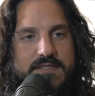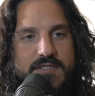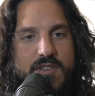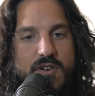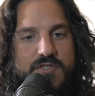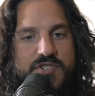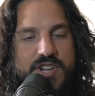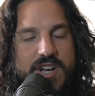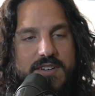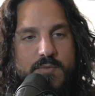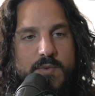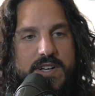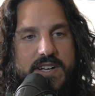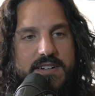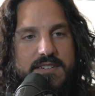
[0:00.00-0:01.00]
Long John
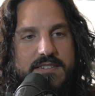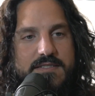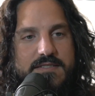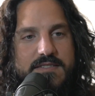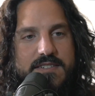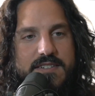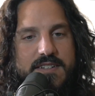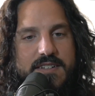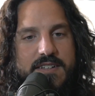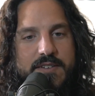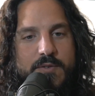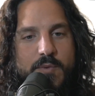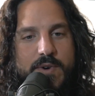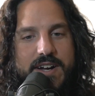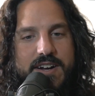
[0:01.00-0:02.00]
Wick. Mm-hmm.
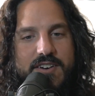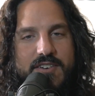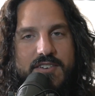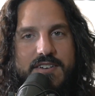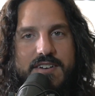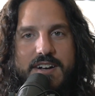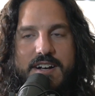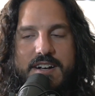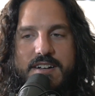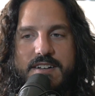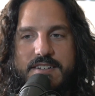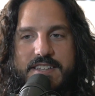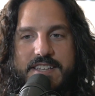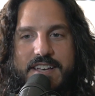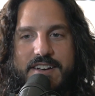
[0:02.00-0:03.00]
Where
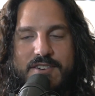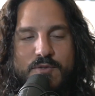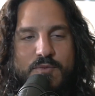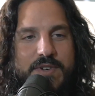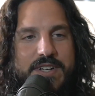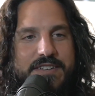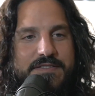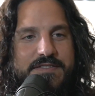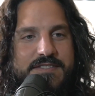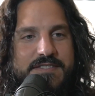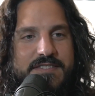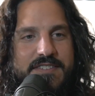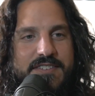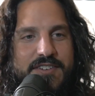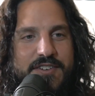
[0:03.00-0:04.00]
Keanu
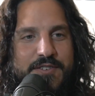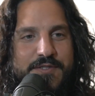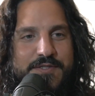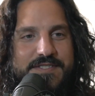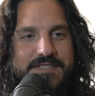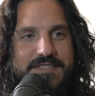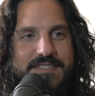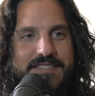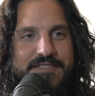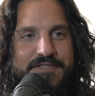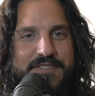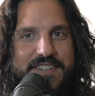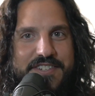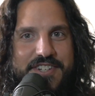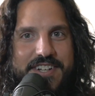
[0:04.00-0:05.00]
Reeves goes
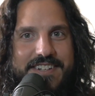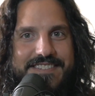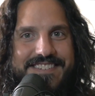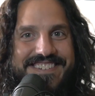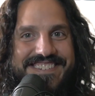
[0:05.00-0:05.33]
fishing.